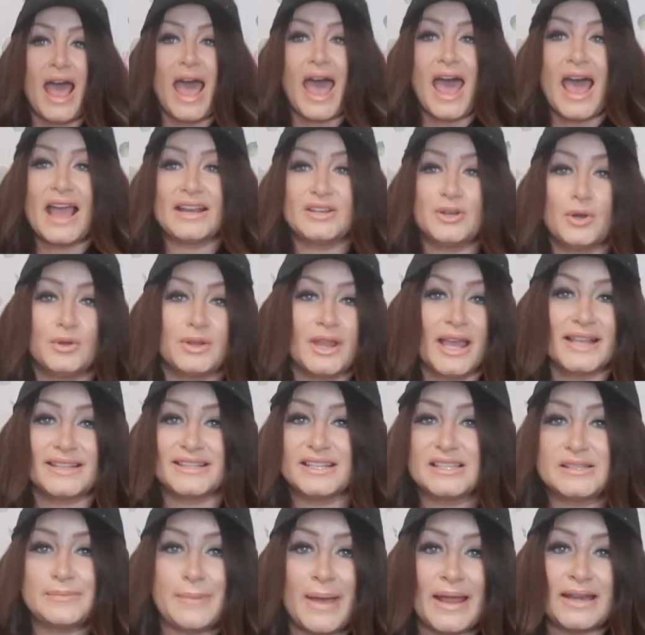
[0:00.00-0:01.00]
I don't like to
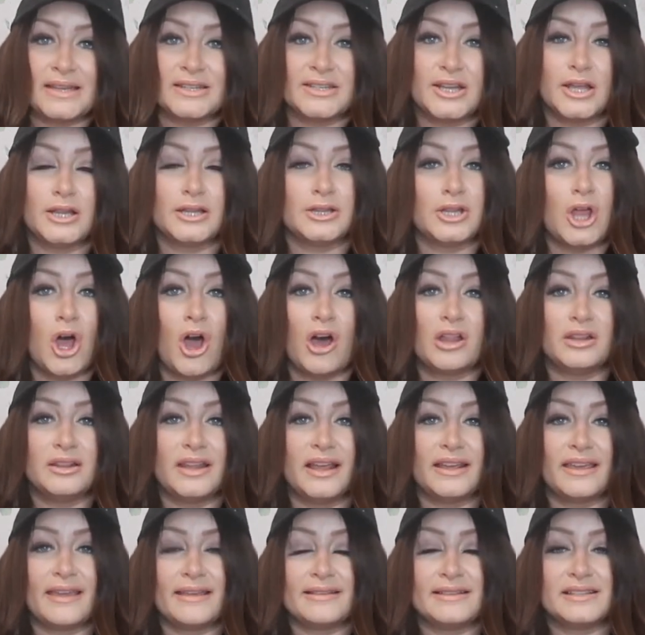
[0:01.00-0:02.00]
spend a lot on
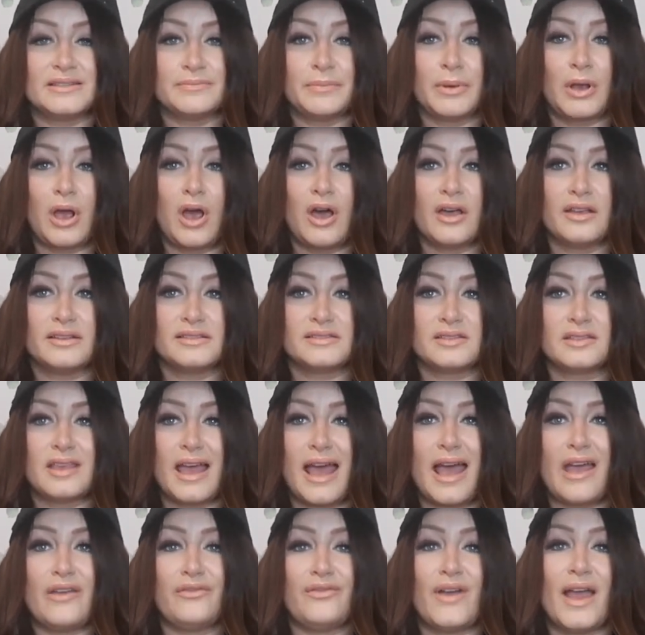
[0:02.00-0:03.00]
leggings because
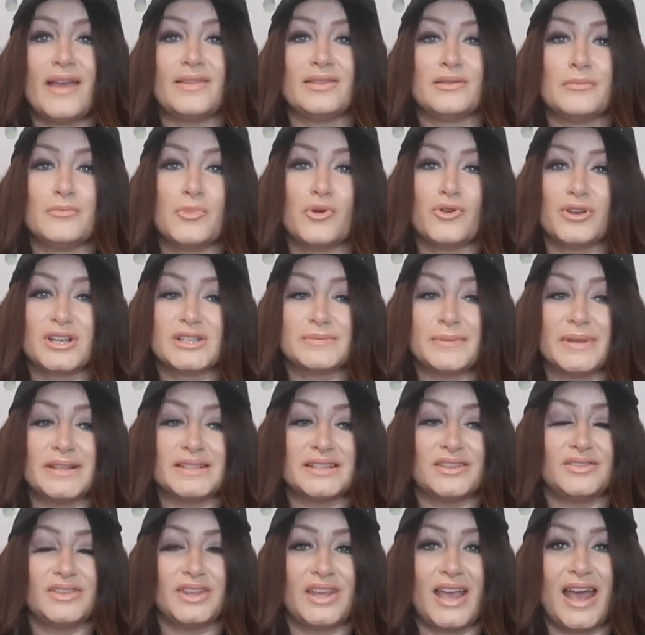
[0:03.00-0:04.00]
I find the more
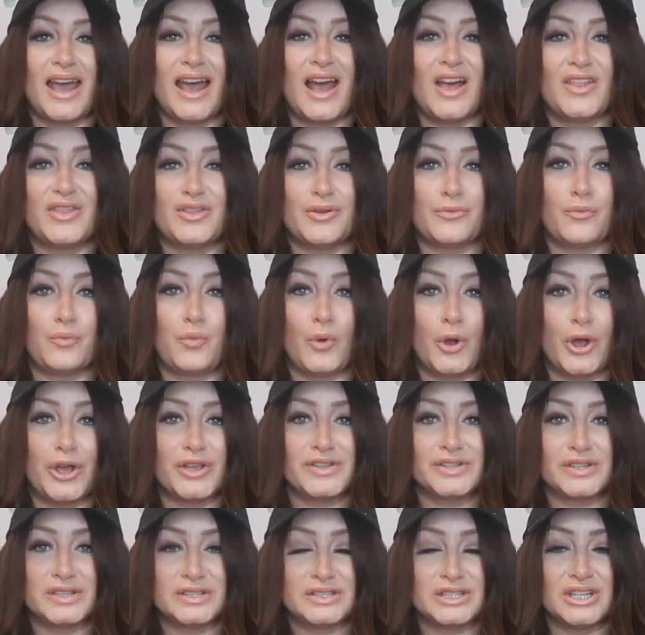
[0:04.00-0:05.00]
expensive they are, the
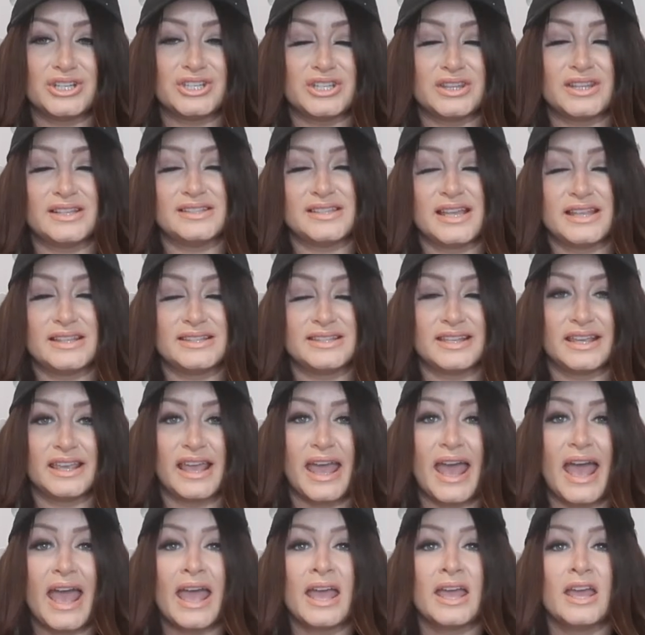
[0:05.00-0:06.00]
worse condition they tend to
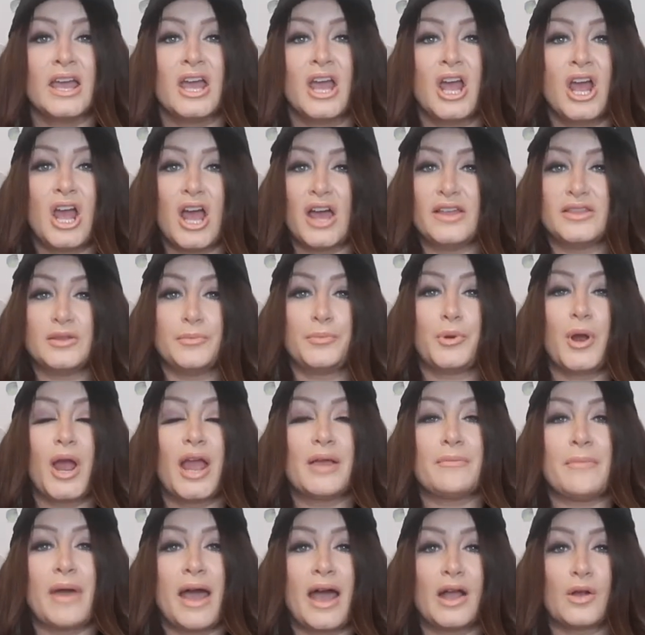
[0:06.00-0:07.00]
get. And the
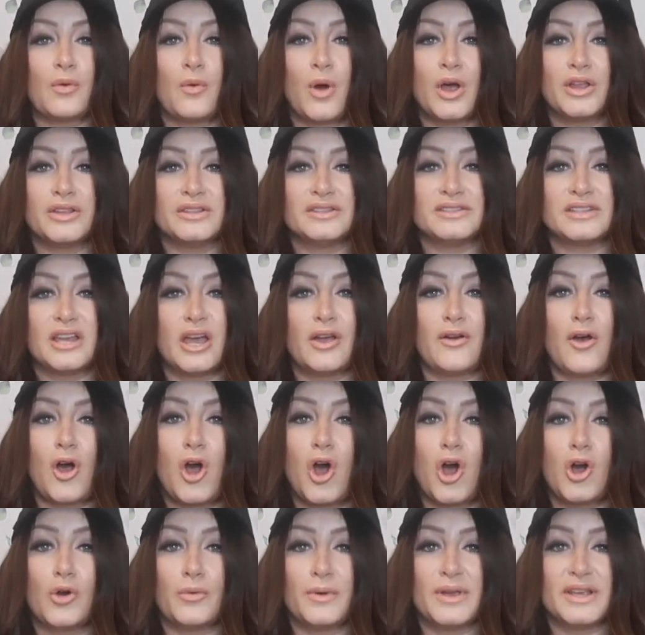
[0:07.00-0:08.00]
Primark ones are
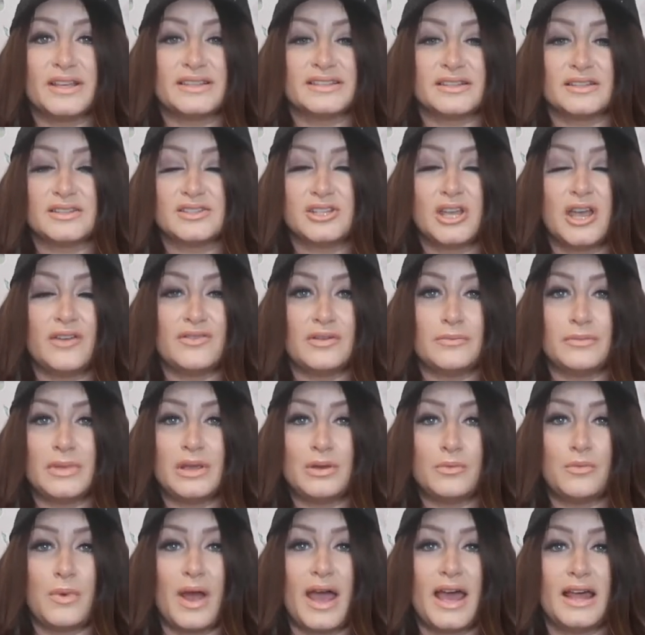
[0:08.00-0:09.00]
always serving me
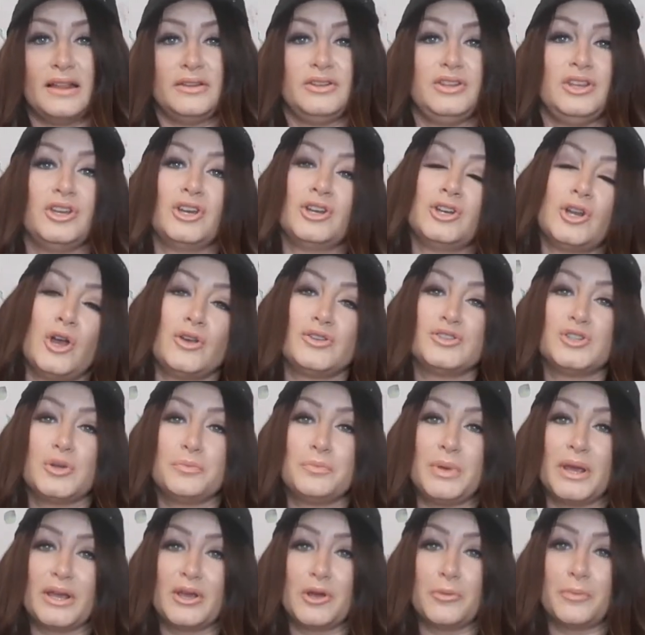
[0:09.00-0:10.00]
well. You can also
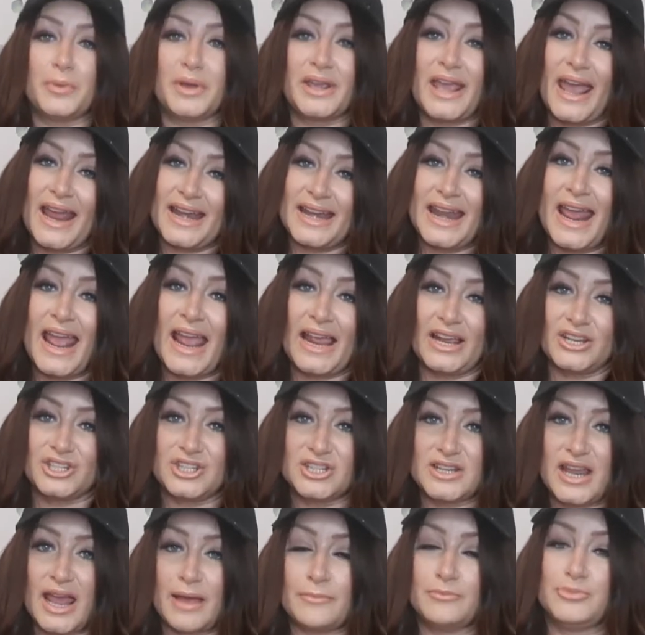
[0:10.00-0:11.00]
pick up again
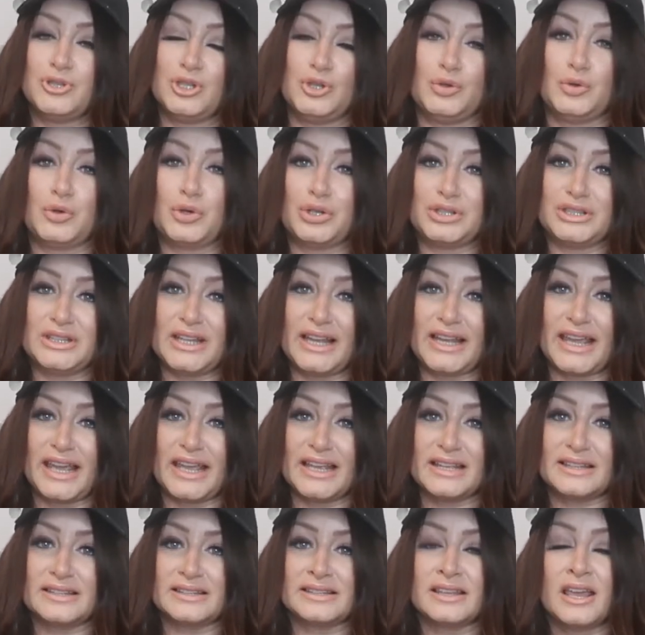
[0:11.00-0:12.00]
H&M Do Good
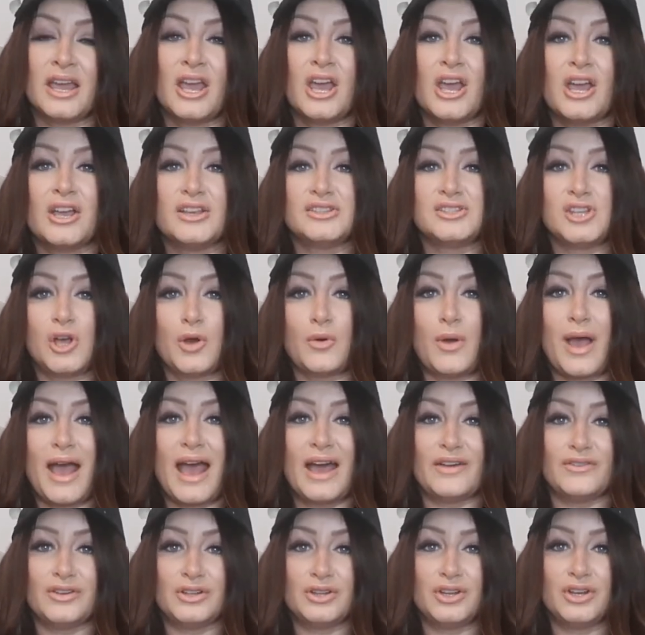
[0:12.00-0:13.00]
leggings, so
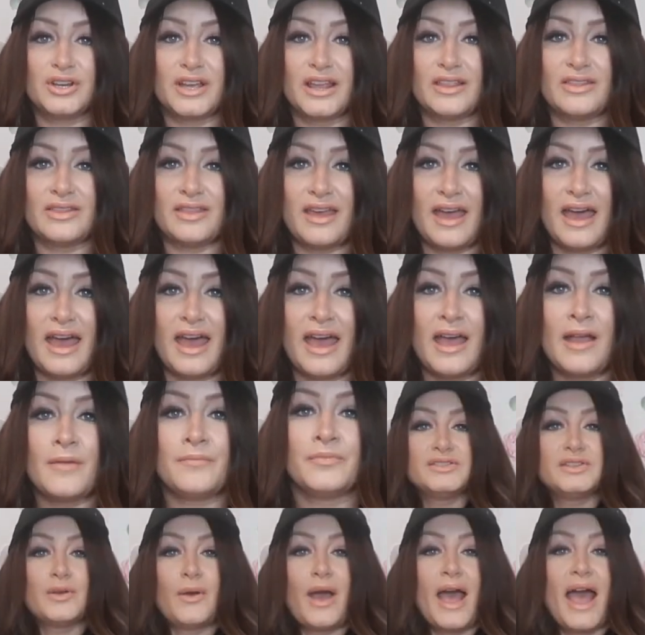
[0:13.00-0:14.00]
have a look in there.
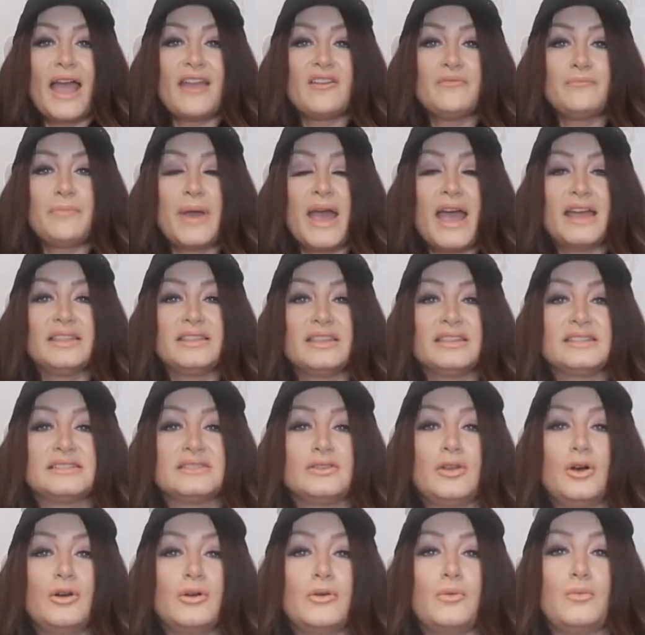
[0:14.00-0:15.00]
So I have paired this
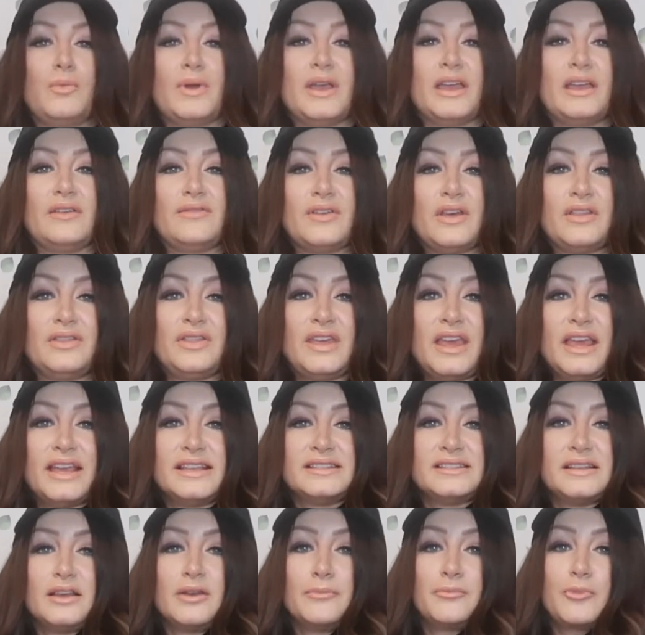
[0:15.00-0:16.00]
look with
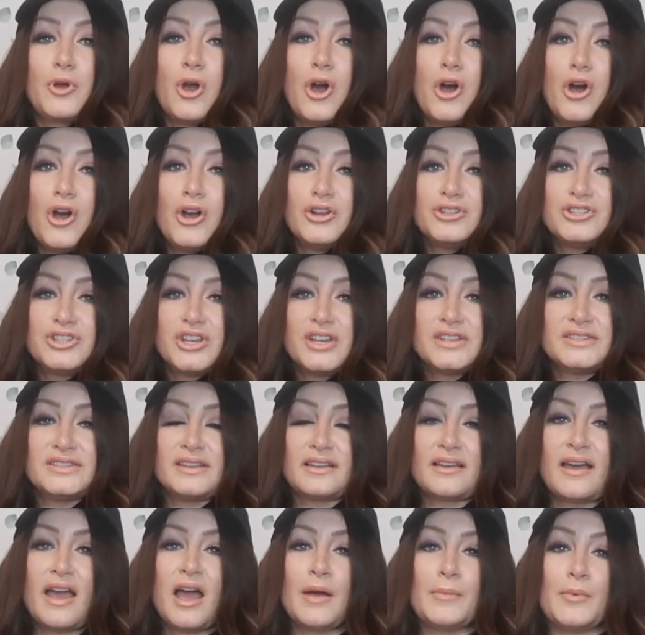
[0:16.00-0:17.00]
this gorgeous
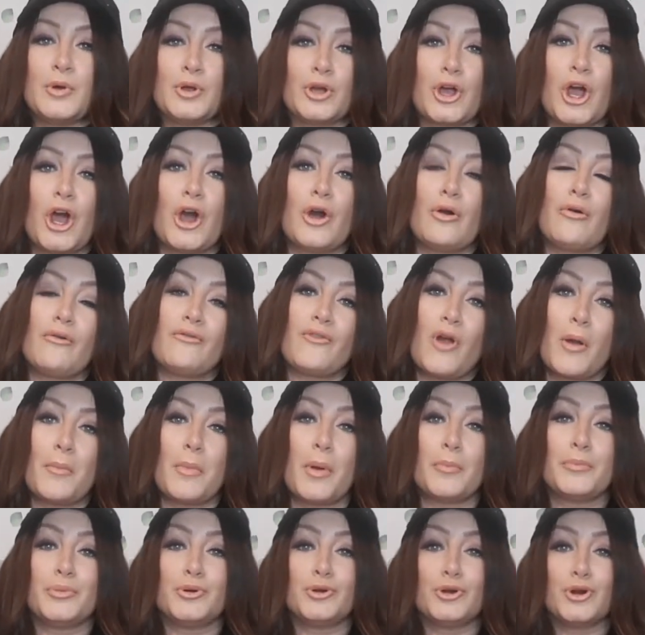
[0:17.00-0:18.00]
camel coat from
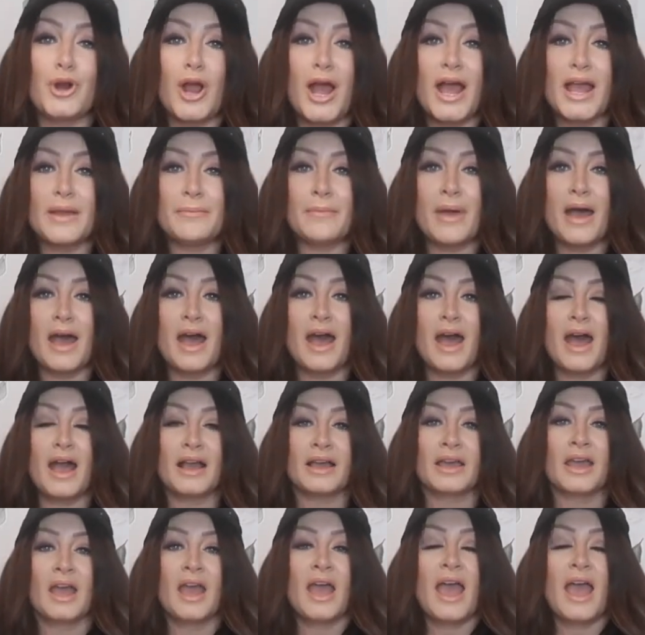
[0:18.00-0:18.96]
Primark.